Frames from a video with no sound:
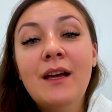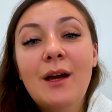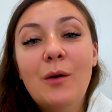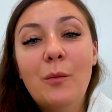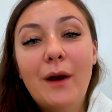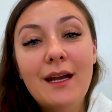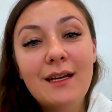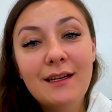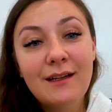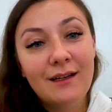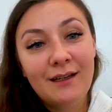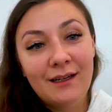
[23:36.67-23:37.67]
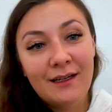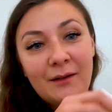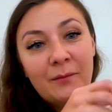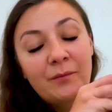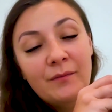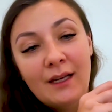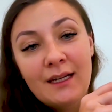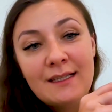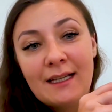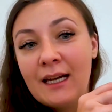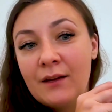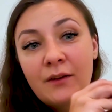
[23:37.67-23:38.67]
when it
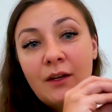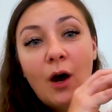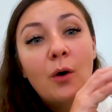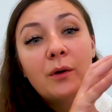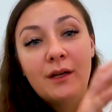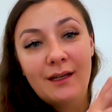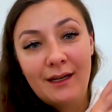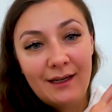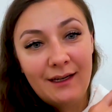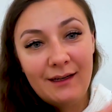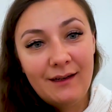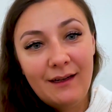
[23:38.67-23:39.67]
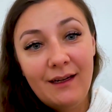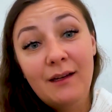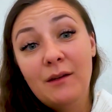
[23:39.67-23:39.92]
is kind of known in